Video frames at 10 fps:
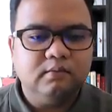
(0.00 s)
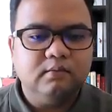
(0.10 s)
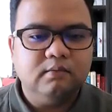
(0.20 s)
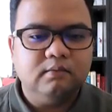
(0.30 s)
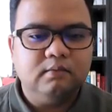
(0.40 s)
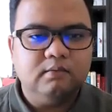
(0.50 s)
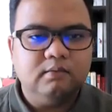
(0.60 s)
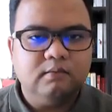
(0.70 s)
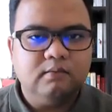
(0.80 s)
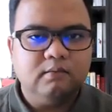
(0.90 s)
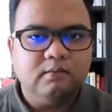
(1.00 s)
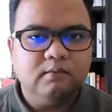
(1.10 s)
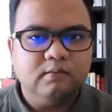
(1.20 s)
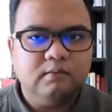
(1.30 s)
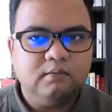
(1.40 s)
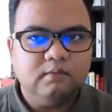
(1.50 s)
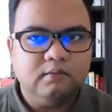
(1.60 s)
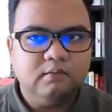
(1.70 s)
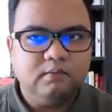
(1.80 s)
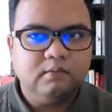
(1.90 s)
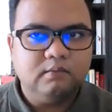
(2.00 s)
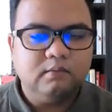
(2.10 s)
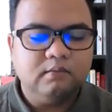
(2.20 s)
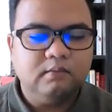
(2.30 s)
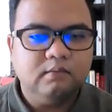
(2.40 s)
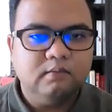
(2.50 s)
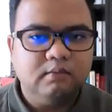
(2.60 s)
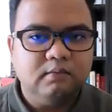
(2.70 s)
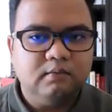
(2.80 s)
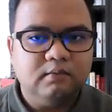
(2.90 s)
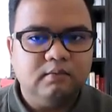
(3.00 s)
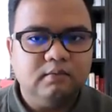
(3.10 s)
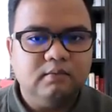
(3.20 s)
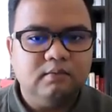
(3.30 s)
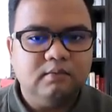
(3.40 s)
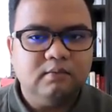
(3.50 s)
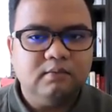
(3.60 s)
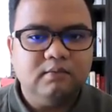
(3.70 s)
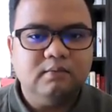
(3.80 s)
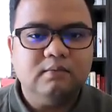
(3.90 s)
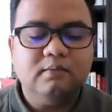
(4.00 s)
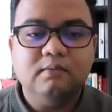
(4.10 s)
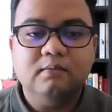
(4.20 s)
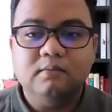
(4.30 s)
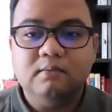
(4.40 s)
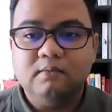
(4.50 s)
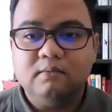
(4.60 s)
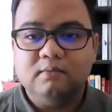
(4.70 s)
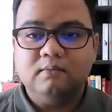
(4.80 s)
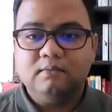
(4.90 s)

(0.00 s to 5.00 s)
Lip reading: (silent)